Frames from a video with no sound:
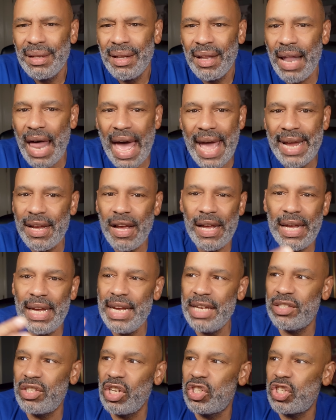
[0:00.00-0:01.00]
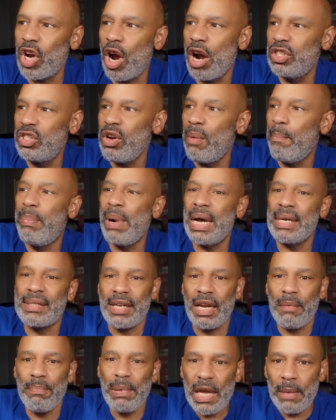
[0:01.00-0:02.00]
Like, he's in charge of
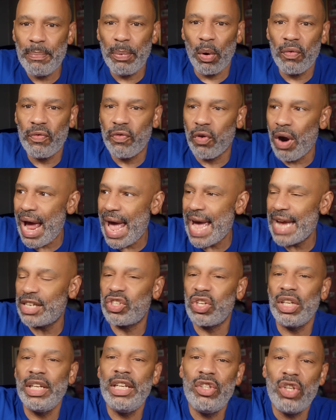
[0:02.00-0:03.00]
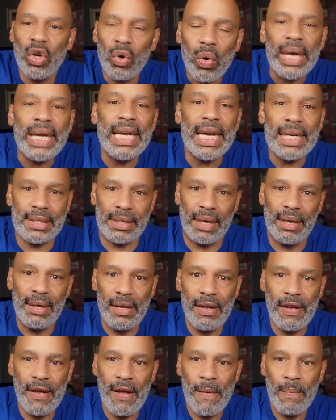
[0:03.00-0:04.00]
busting people for actually doing
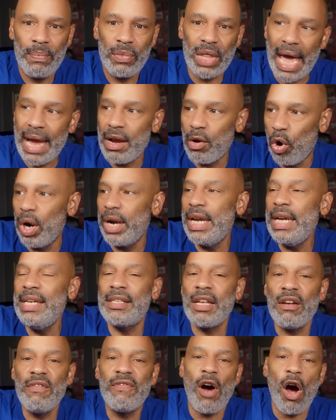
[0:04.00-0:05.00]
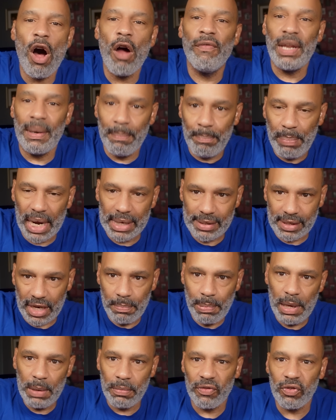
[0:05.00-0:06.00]
it. Like, or he's involved in busting
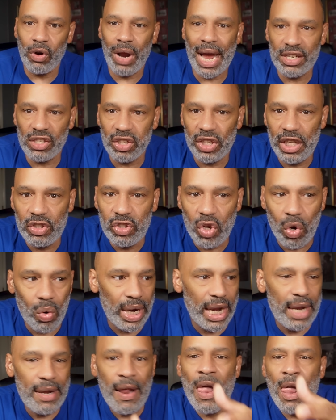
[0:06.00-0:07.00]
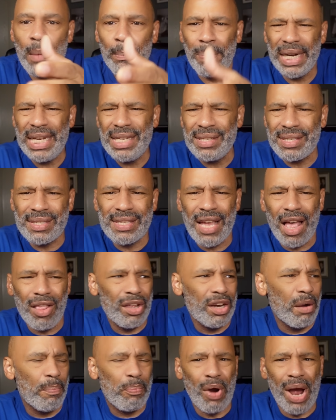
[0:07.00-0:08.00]
people for actually doing it, but he's
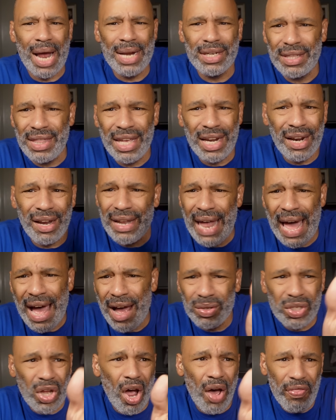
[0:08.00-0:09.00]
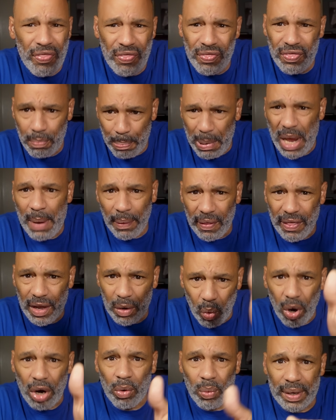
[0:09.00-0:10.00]
selling a project that allows people that
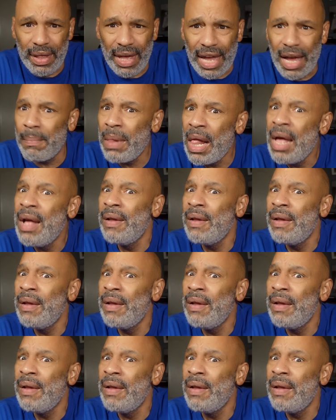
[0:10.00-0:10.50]
work with him